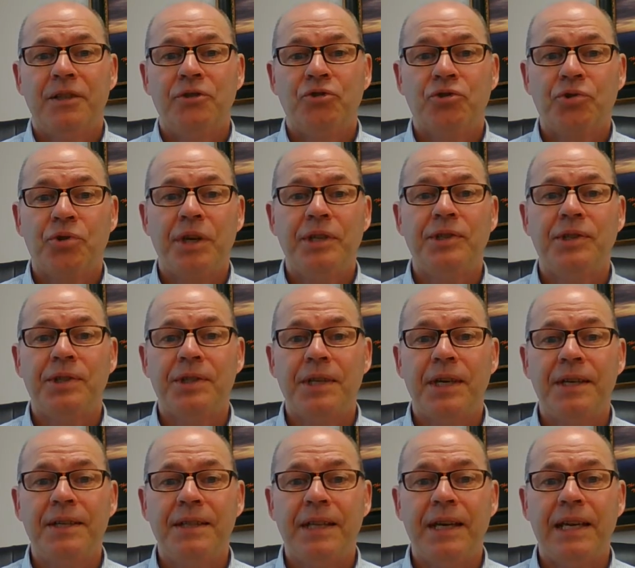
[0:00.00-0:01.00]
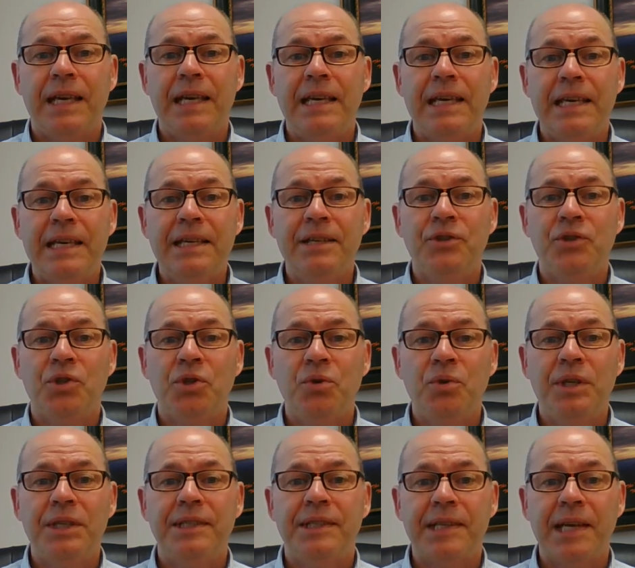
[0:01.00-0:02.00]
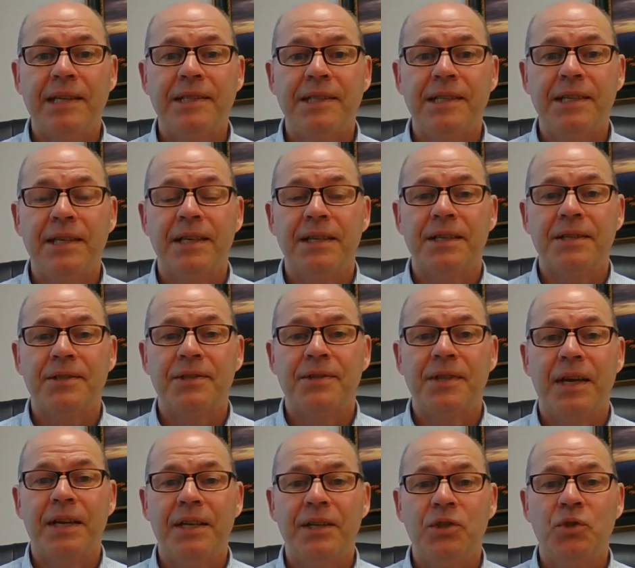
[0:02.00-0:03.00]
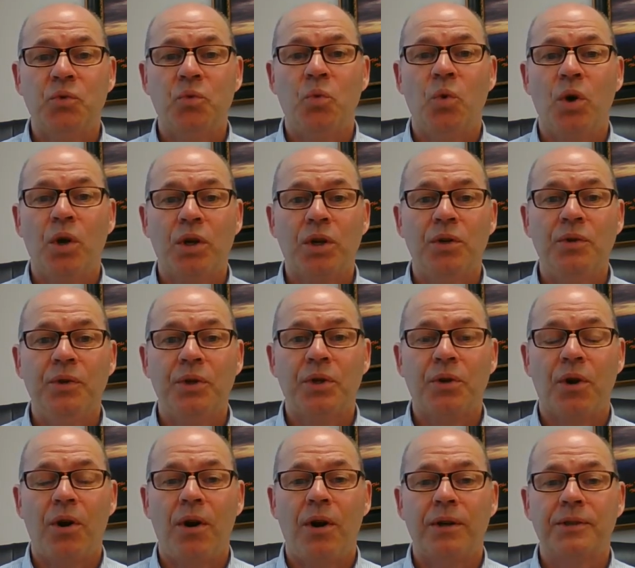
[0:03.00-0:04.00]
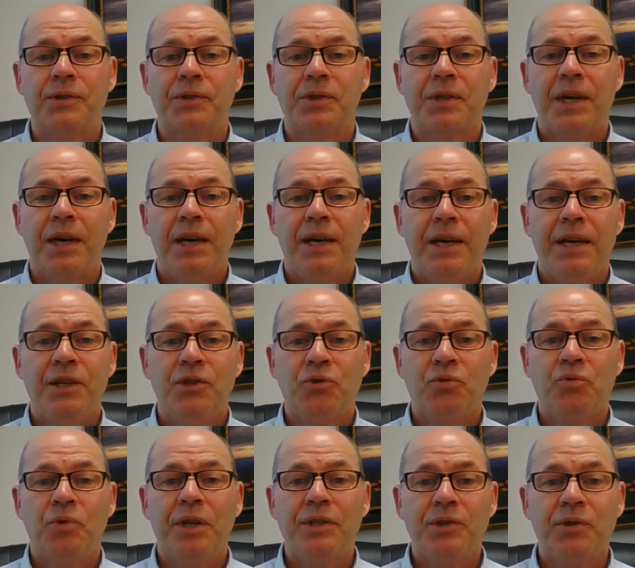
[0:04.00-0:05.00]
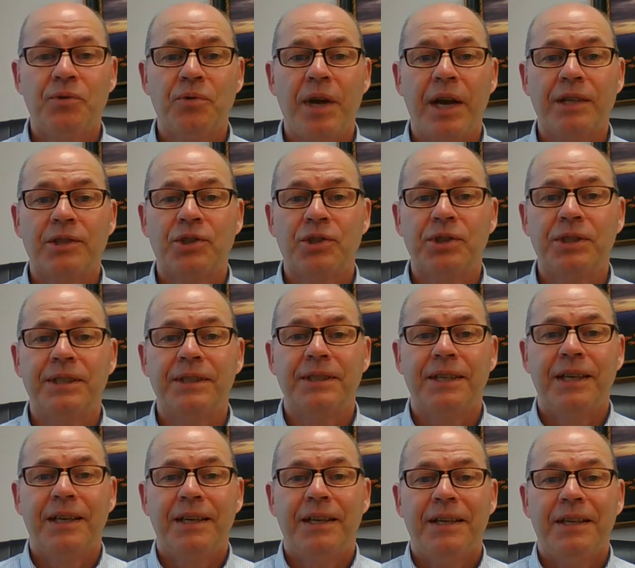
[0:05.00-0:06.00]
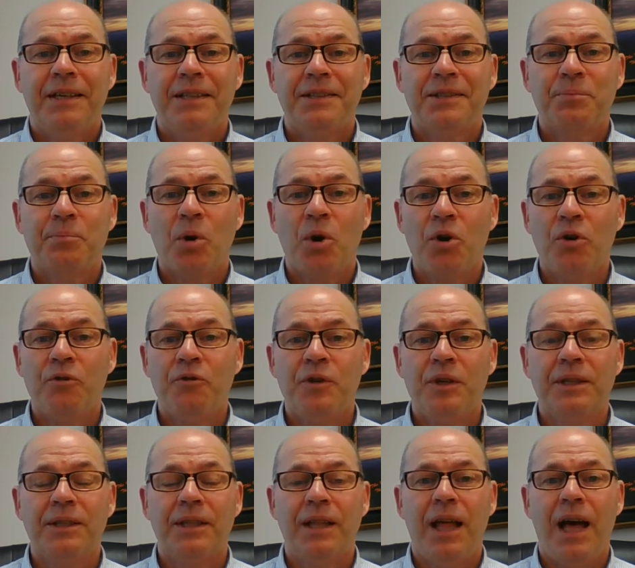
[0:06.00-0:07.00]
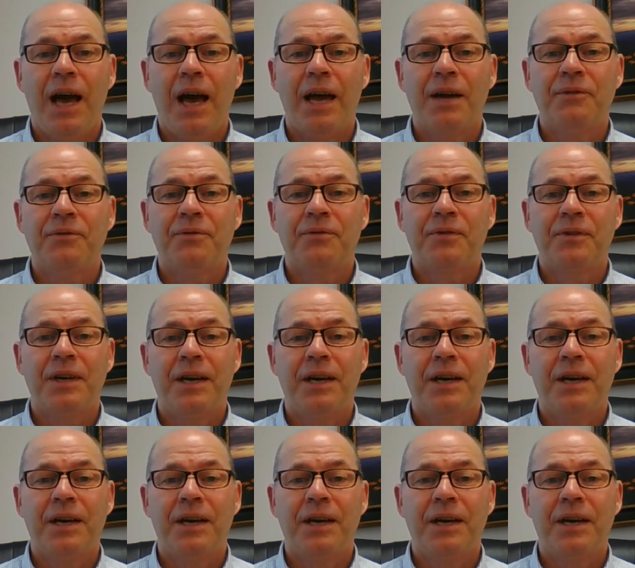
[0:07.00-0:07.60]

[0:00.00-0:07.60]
trusting that he is who he says he is, that his work on the cross, his resurrection, his perfect life,